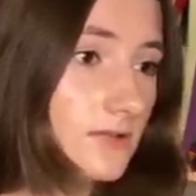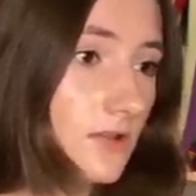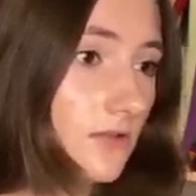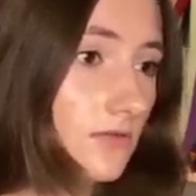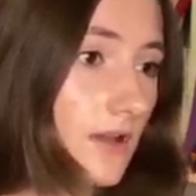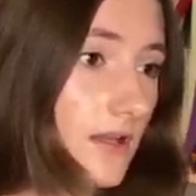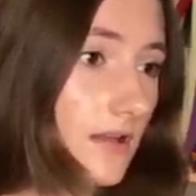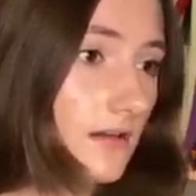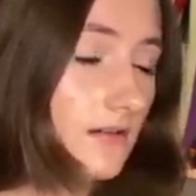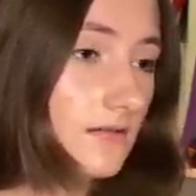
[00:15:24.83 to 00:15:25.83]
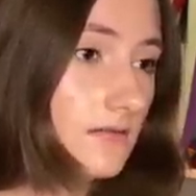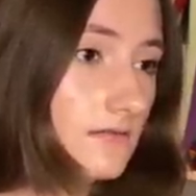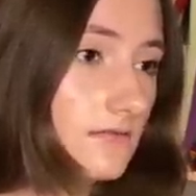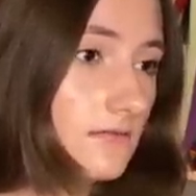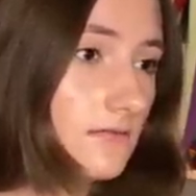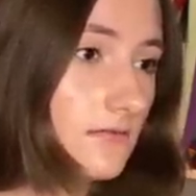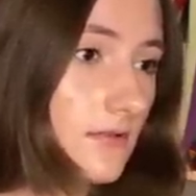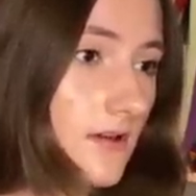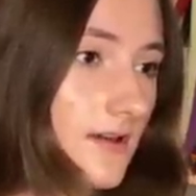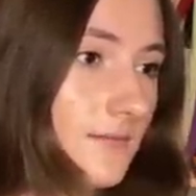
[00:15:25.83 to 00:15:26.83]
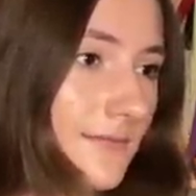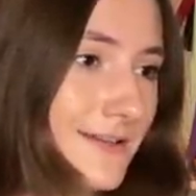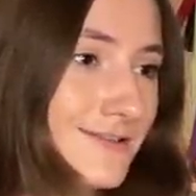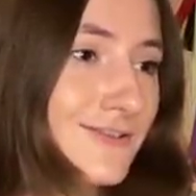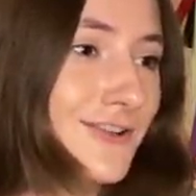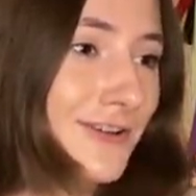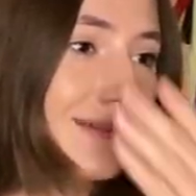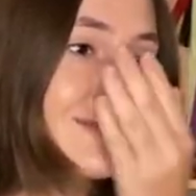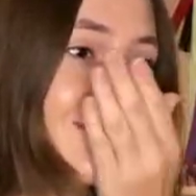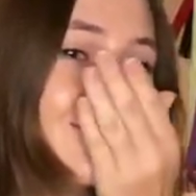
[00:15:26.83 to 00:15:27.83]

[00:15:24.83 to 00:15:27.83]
so like my stirrups